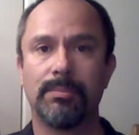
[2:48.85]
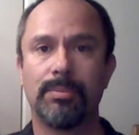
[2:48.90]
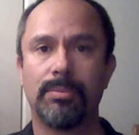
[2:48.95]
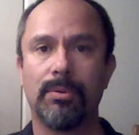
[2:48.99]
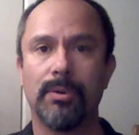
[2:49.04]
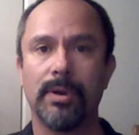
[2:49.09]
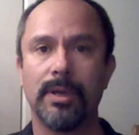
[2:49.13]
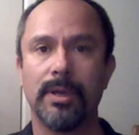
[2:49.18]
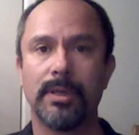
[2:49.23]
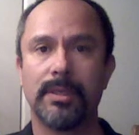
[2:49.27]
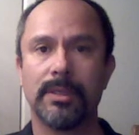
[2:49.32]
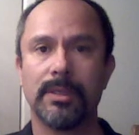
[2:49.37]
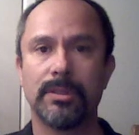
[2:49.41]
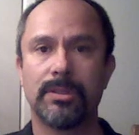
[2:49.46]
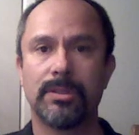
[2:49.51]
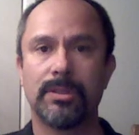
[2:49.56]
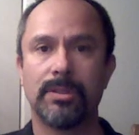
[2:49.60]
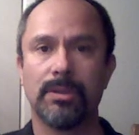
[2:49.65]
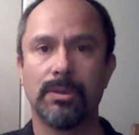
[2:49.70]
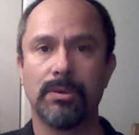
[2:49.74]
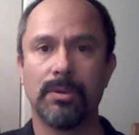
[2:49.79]
point is
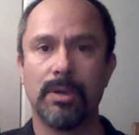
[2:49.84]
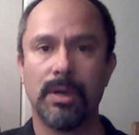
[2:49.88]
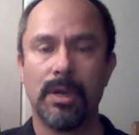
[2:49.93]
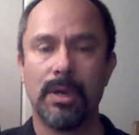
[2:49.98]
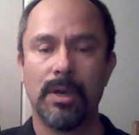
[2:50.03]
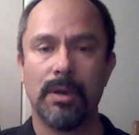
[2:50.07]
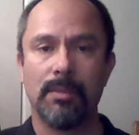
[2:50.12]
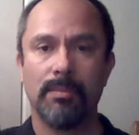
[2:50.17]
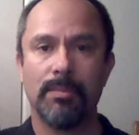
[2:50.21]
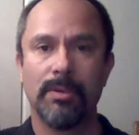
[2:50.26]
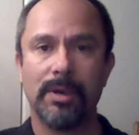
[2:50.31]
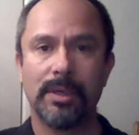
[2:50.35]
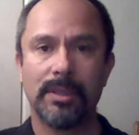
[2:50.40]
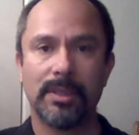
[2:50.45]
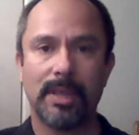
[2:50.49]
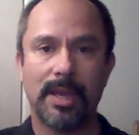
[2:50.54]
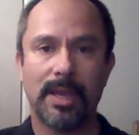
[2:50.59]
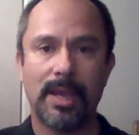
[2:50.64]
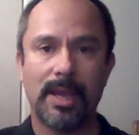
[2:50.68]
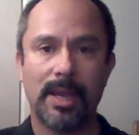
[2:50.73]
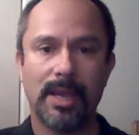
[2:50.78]
to bring
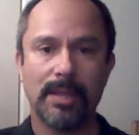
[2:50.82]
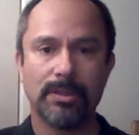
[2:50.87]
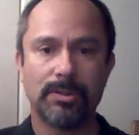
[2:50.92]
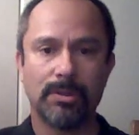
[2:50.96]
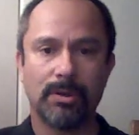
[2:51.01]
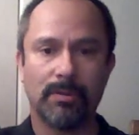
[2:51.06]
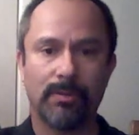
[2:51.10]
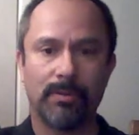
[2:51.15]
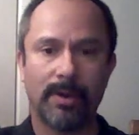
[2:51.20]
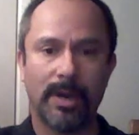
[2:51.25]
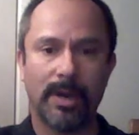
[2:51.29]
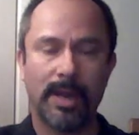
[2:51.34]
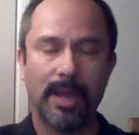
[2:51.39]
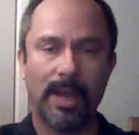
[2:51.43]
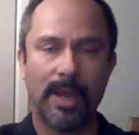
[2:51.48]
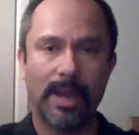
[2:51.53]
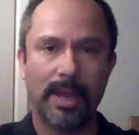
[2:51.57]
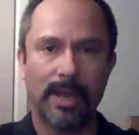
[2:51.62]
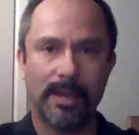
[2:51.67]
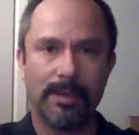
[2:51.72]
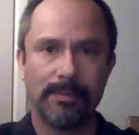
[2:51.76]
the hands
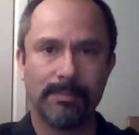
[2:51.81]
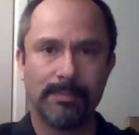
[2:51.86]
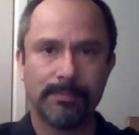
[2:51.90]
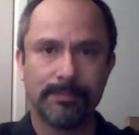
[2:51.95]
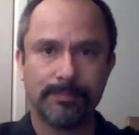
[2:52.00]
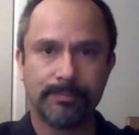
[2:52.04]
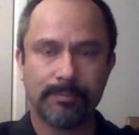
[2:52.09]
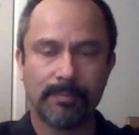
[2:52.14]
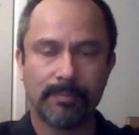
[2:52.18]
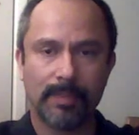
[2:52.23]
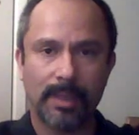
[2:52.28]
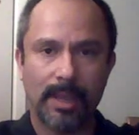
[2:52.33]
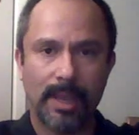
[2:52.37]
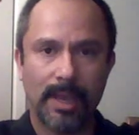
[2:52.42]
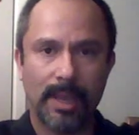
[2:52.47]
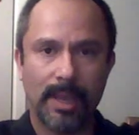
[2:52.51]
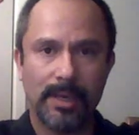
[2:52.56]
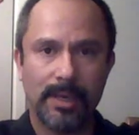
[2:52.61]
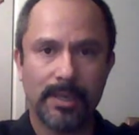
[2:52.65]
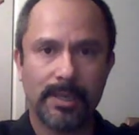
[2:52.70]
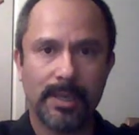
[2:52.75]
overhead.
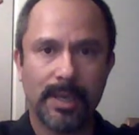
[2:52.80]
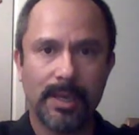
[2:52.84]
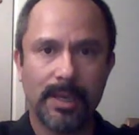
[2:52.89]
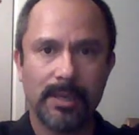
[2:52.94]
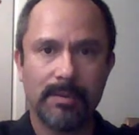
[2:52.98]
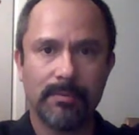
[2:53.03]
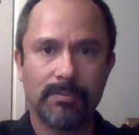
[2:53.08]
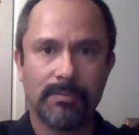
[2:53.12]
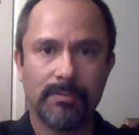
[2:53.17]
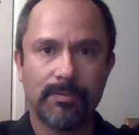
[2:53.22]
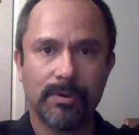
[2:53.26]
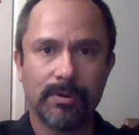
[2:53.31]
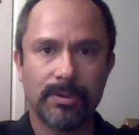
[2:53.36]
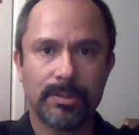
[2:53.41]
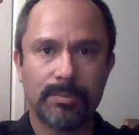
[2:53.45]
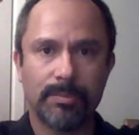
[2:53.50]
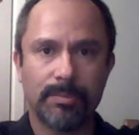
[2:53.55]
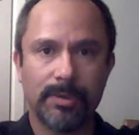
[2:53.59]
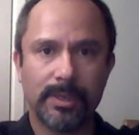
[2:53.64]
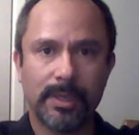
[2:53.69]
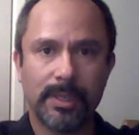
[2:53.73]
And again,
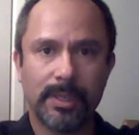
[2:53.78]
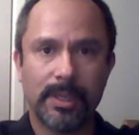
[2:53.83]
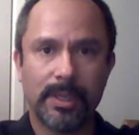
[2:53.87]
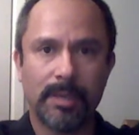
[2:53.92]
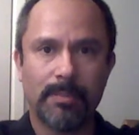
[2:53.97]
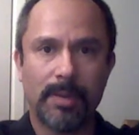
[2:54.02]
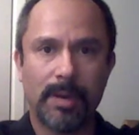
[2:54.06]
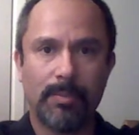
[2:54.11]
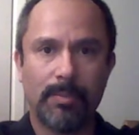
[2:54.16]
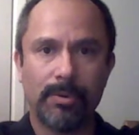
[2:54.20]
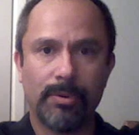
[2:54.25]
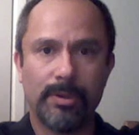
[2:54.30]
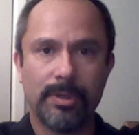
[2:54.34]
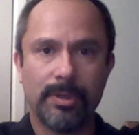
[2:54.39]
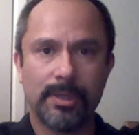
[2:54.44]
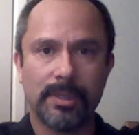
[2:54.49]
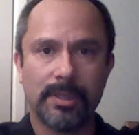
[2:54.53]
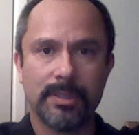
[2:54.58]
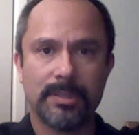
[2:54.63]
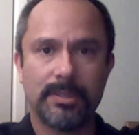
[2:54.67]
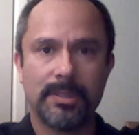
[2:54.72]
first bringing them up where you
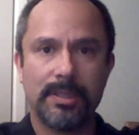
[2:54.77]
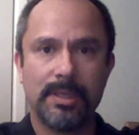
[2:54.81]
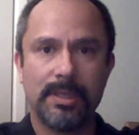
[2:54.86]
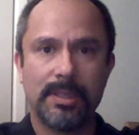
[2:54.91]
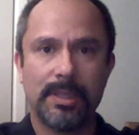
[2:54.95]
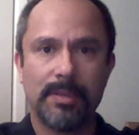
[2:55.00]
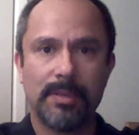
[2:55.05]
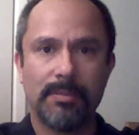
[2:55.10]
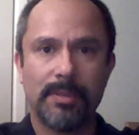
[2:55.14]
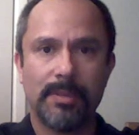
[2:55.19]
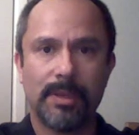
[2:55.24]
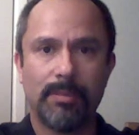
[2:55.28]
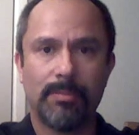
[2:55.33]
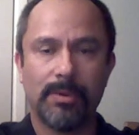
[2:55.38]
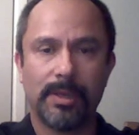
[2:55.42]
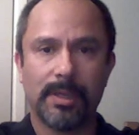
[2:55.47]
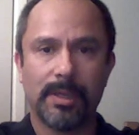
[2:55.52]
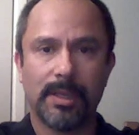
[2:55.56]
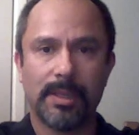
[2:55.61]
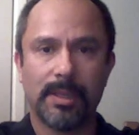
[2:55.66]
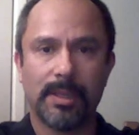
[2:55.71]
can see them, then
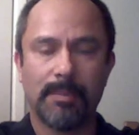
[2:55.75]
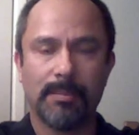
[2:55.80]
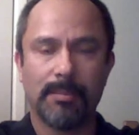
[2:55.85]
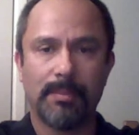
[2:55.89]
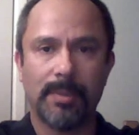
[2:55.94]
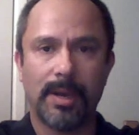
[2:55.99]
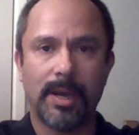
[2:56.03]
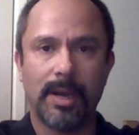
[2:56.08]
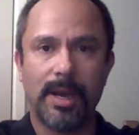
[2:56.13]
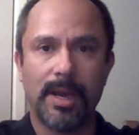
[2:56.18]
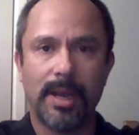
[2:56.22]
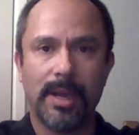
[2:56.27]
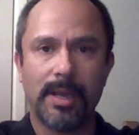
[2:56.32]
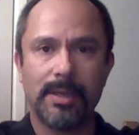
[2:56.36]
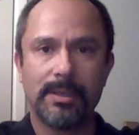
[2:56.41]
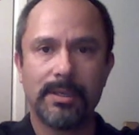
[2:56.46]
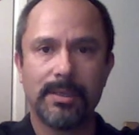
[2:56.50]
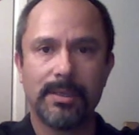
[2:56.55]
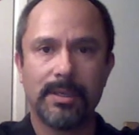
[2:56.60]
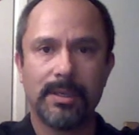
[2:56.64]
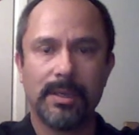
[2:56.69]
bringing them
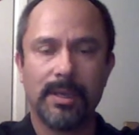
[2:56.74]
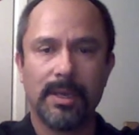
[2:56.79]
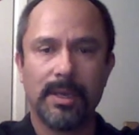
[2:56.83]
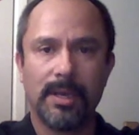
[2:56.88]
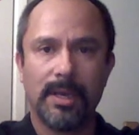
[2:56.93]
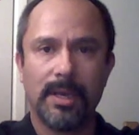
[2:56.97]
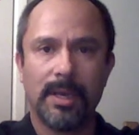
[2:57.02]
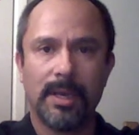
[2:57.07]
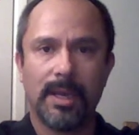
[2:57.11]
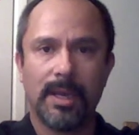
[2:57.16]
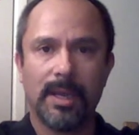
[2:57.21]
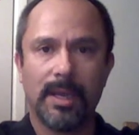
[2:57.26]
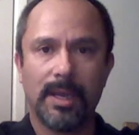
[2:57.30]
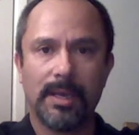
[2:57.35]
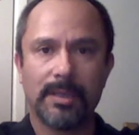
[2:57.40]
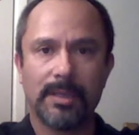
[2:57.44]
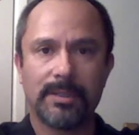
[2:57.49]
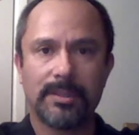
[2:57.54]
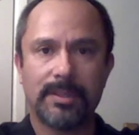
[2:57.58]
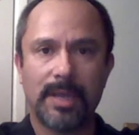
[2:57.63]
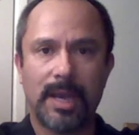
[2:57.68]
behind and
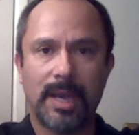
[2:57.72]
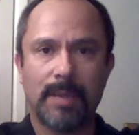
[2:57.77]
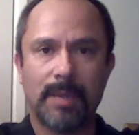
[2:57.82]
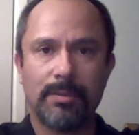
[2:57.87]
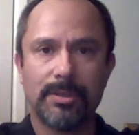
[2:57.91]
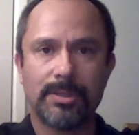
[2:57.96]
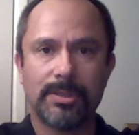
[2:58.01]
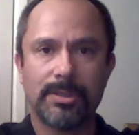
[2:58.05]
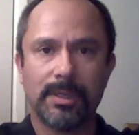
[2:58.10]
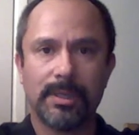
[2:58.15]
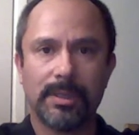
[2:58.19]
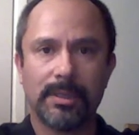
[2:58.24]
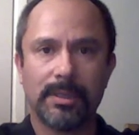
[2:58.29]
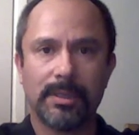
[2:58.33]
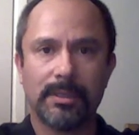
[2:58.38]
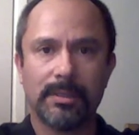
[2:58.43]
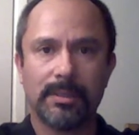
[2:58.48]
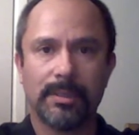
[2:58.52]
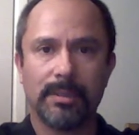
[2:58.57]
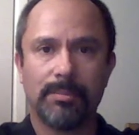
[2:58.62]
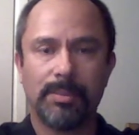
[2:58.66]
establishing
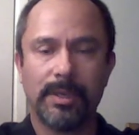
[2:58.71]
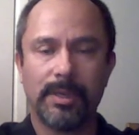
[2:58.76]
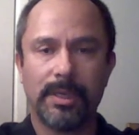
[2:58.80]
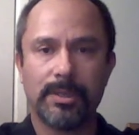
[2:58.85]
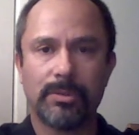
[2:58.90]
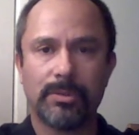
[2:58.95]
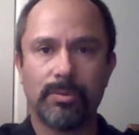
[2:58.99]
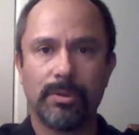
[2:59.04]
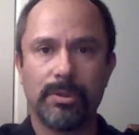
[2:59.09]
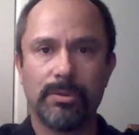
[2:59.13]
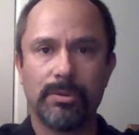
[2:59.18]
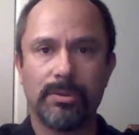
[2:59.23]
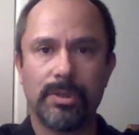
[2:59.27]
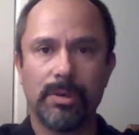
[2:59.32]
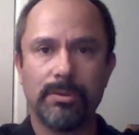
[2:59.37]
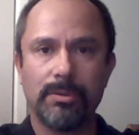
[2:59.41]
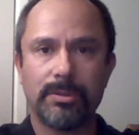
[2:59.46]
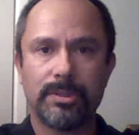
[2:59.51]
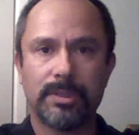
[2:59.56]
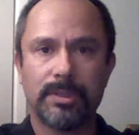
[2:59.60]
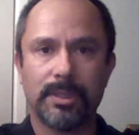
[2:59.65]
a place where you
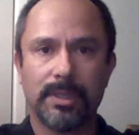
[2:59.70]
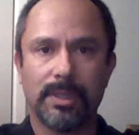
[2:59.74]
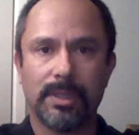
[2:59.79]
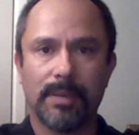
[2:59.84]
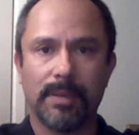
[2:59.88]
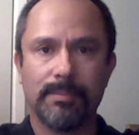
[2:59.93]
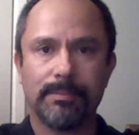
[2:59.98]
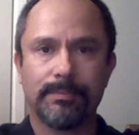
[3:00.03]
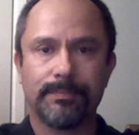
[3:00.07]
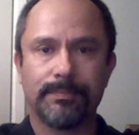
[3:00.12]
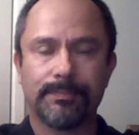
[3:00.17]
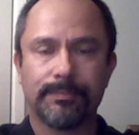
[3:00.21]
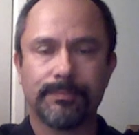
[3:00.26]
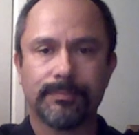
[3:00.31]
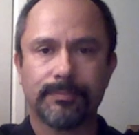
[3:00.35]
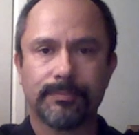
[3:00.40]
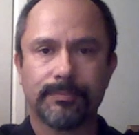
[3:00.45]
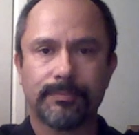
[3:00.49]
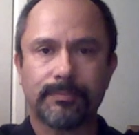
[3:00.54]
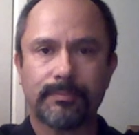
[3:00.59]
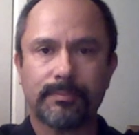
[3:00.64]
don't see them.
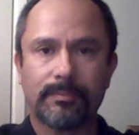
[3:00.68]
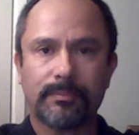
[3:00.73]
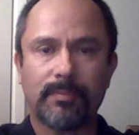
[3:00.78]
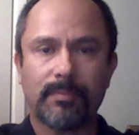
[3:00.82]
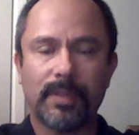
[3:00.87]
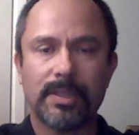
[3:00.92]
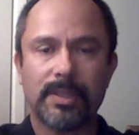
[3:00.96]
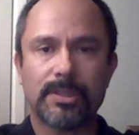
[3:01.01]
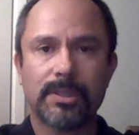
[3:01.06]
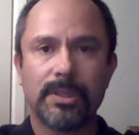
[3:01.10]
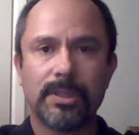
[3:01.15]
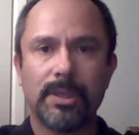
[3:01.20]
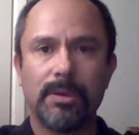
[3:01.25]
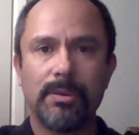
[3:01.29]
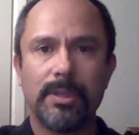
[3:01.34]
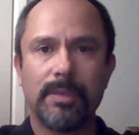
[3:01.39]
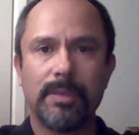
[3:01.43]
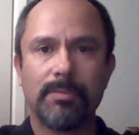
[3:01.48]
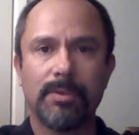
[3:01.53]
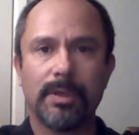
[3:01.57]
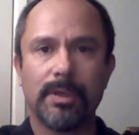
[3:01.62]

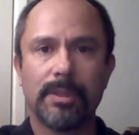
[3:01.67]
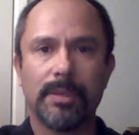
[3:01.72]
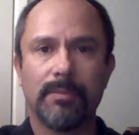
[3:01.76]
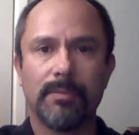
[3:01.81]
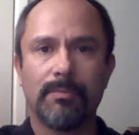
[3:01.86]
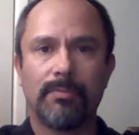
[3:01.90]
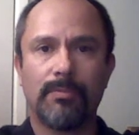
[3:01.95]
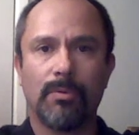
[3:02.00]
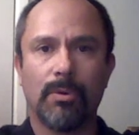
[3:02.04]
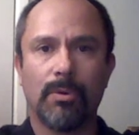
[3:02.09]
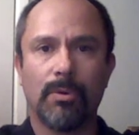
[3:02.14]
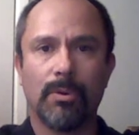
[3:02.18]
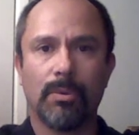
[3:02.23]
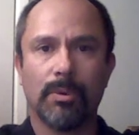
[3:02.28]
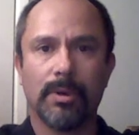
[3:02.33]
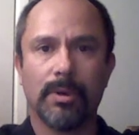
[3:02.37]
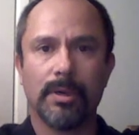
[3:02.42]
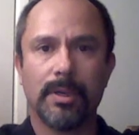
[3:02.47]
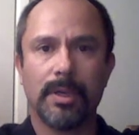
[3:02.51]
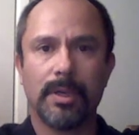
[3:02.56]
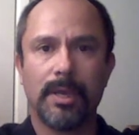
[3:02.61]
Slowly bring them
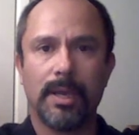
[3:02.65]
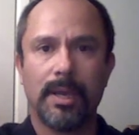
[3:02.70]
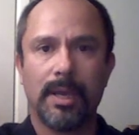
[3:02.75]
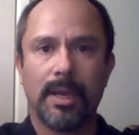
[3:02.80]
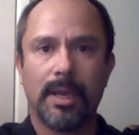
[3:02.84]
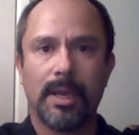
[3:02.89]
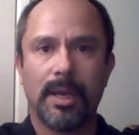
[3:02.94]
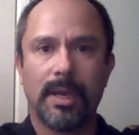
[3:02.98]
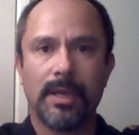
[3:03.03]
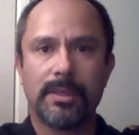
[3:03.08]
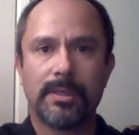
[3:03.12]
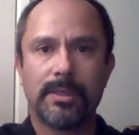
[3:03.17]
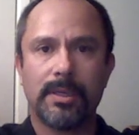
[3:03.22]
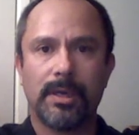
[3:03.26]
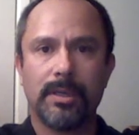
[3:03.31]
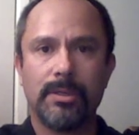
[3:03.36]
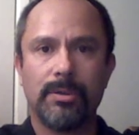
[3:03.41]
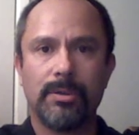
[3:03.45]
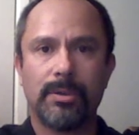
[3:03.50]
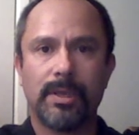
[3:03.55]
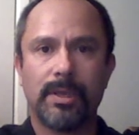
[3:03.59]
forward until
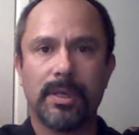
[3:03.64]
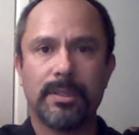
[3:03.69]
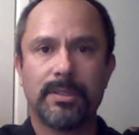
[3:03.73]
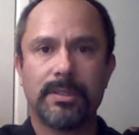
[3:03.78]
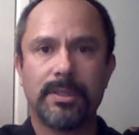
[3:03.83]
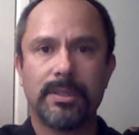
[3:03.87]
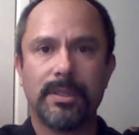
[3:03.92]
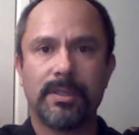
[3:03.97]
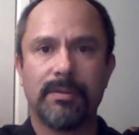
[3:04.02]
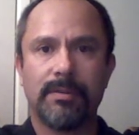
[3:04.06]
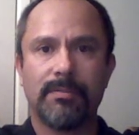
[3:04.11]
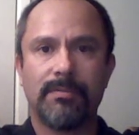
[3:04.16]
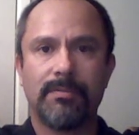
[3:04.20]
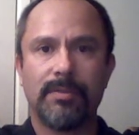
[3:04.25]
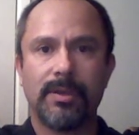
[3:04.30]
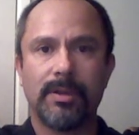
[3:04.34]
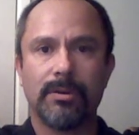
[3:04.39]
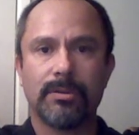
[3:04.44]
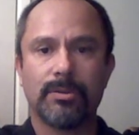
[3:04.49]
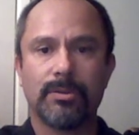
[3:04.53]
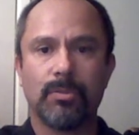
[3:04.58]
you can see the fingers